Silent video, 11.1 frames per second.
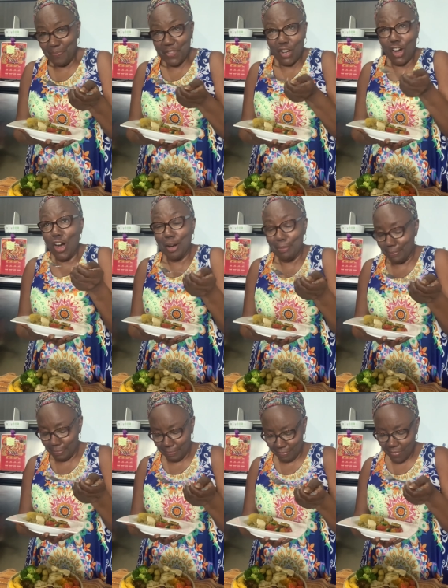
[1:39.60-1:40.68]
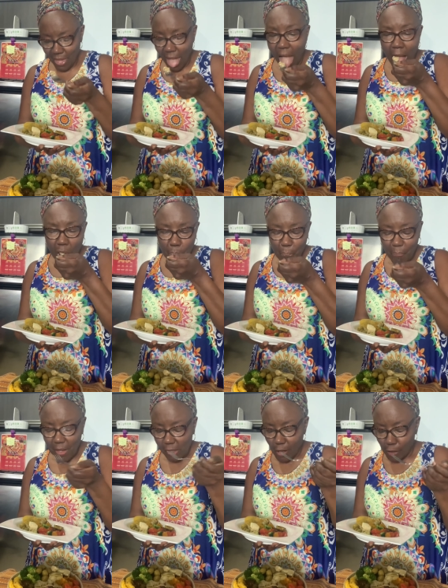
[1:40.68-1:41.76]
carb.
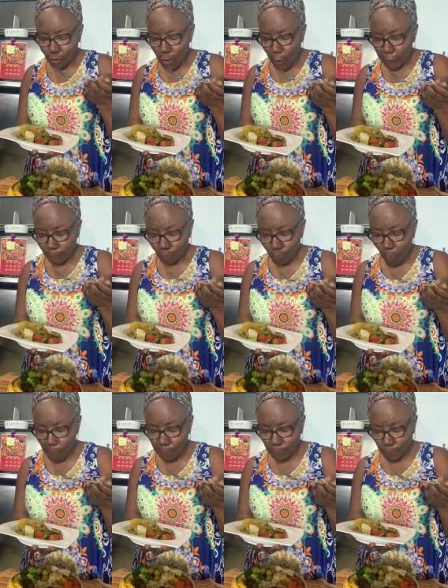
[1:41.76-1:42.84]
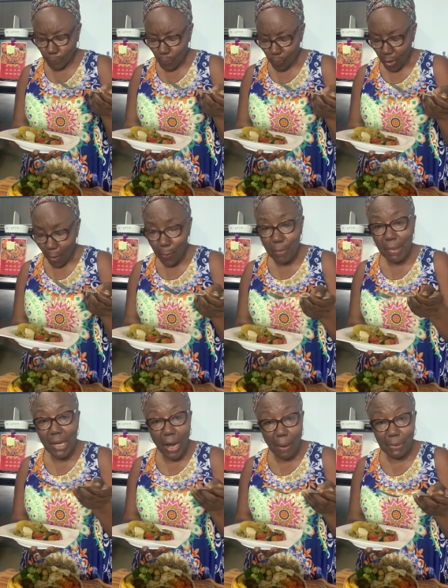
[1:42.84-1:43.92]
So, we made
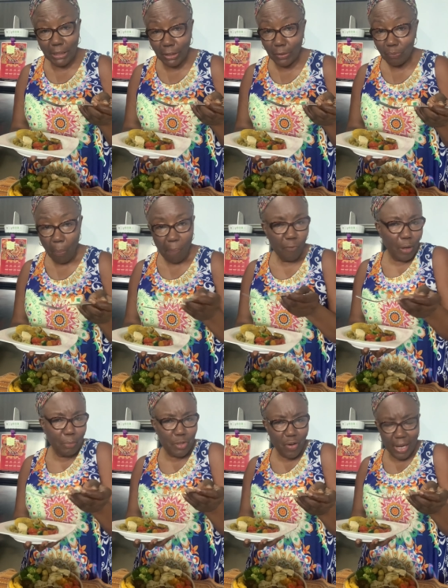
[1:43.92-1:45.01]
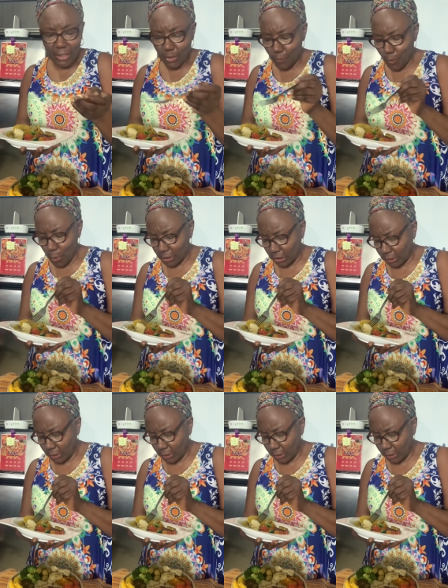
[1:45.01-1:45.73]
hummus from scratch, of course.